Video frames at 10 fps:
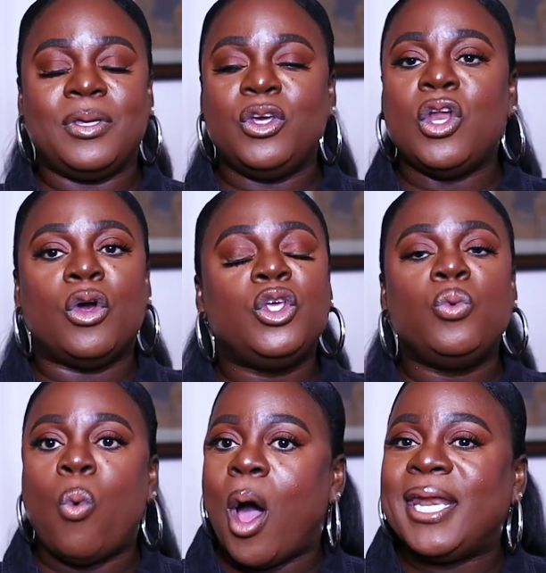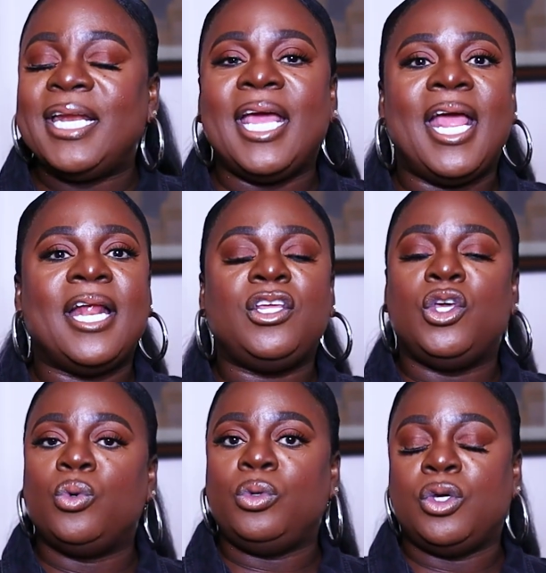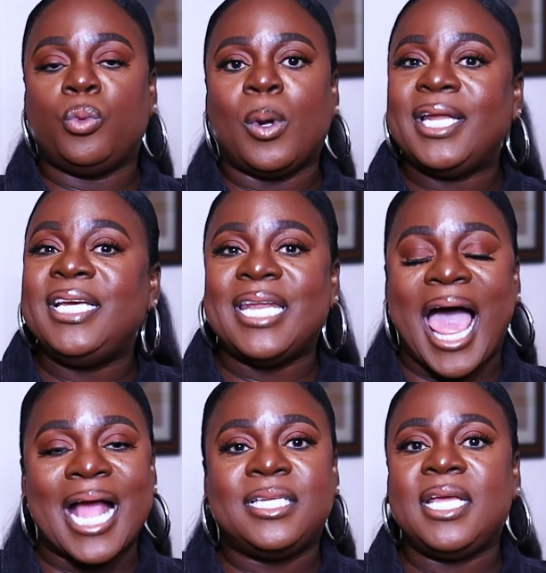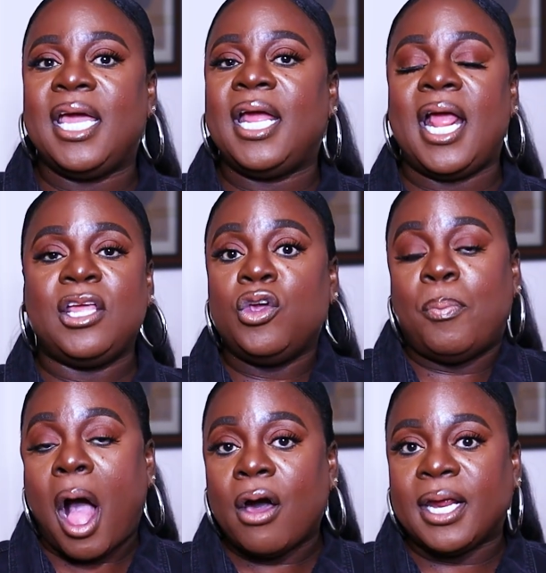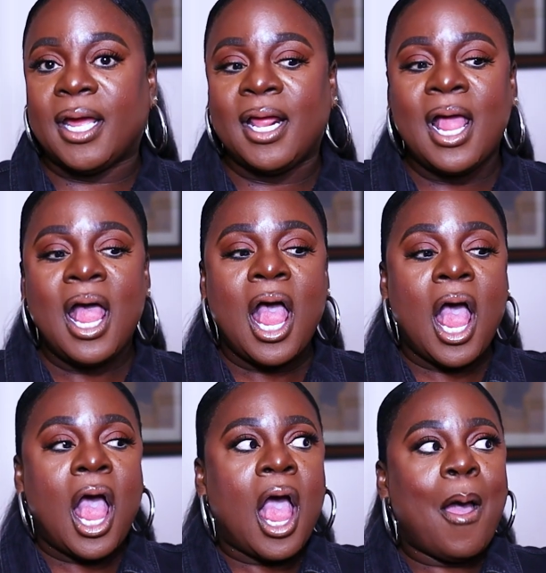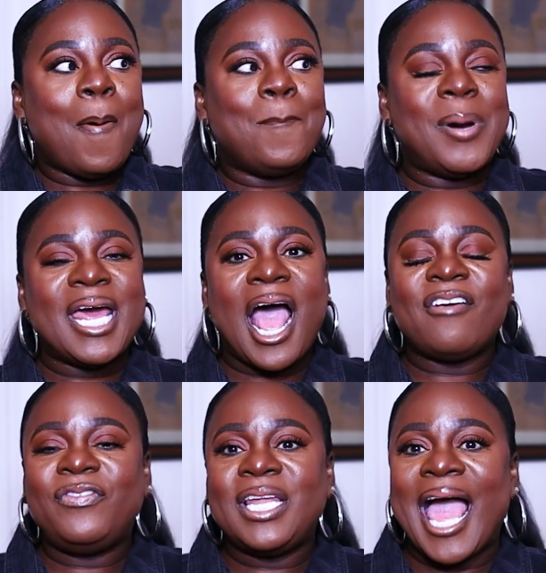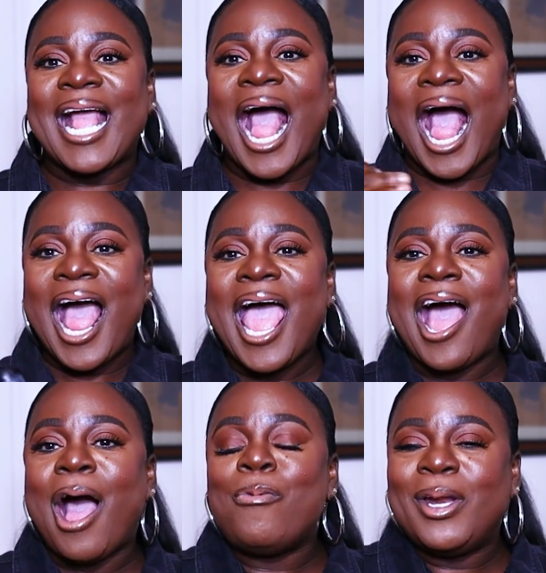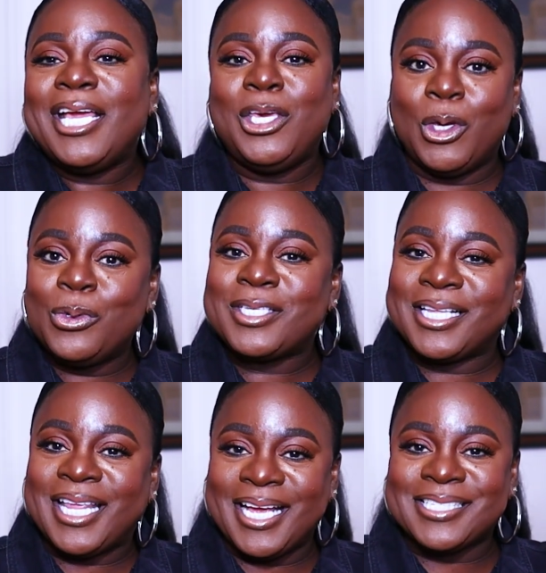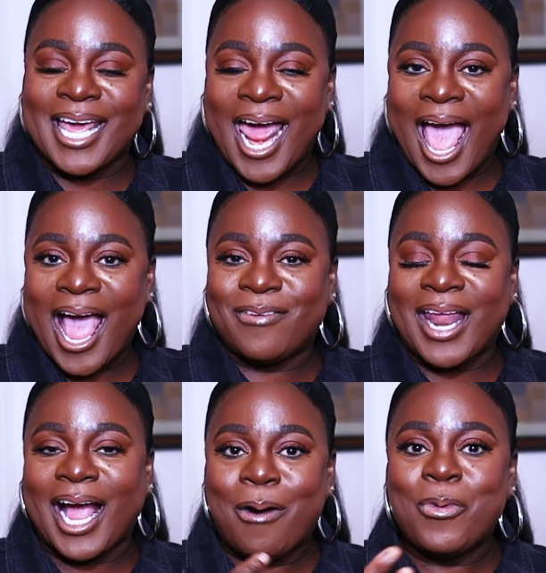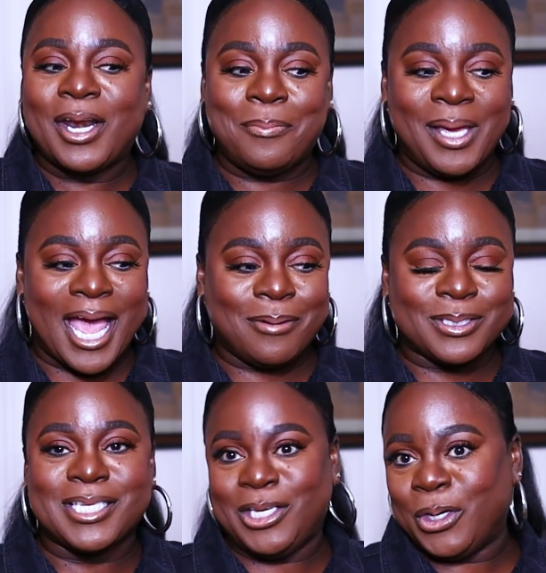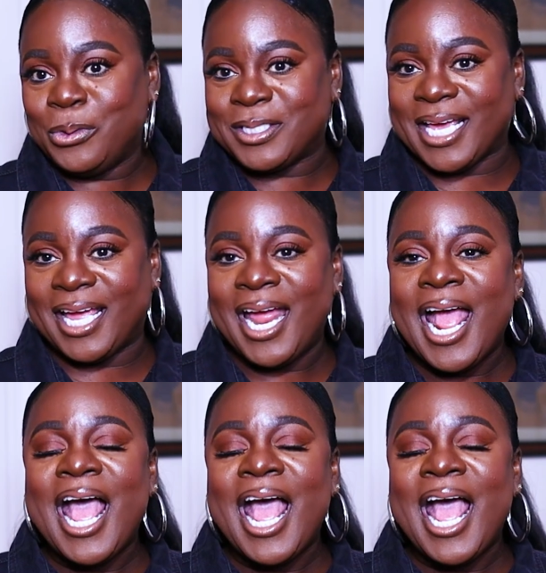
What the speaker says: You wanted it, you really liked it, and you bought it. But I feel like I want to use the things that I have. Like, I want to be able to use it.